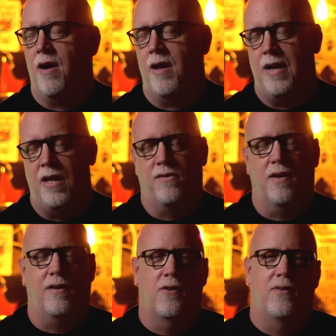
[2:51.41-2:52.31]
and Ed's
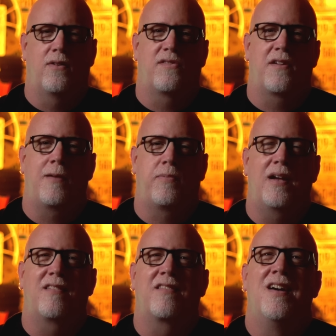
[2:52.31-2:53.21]
going to go there and sign
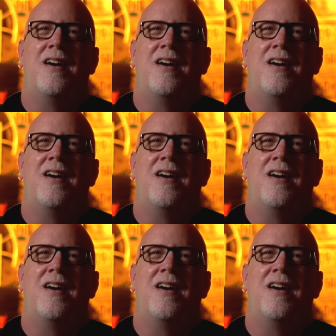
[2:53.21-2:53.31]
plates.